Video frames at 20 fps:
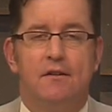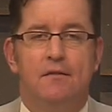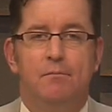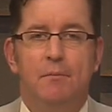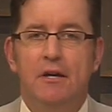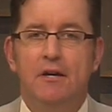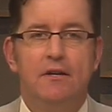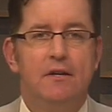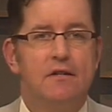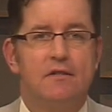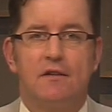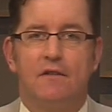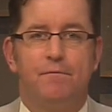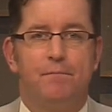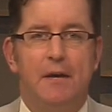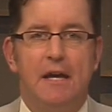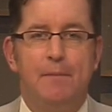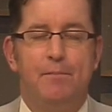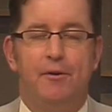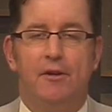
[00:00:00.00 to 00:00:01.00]
Millions of
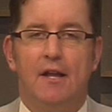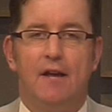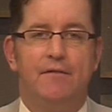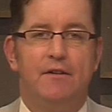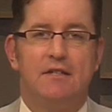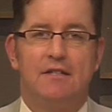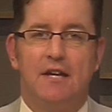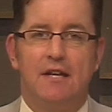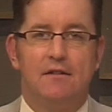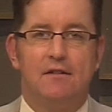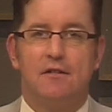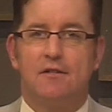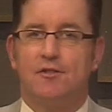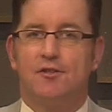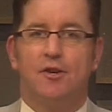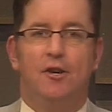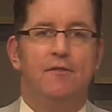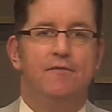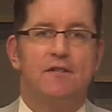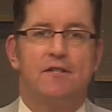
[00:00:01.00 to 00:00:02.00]
people have attended
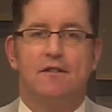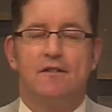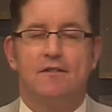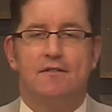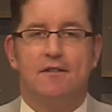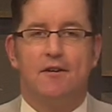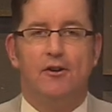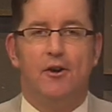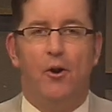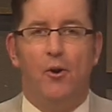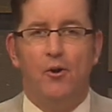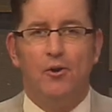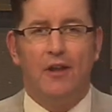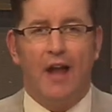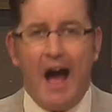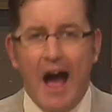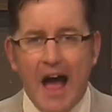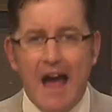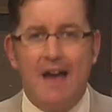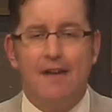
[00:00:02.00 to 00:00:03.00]
services their whole
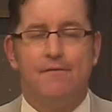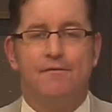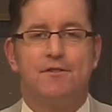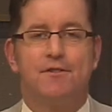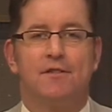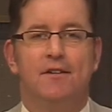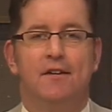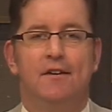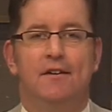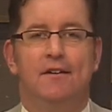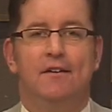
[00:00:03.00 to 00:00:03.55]
lives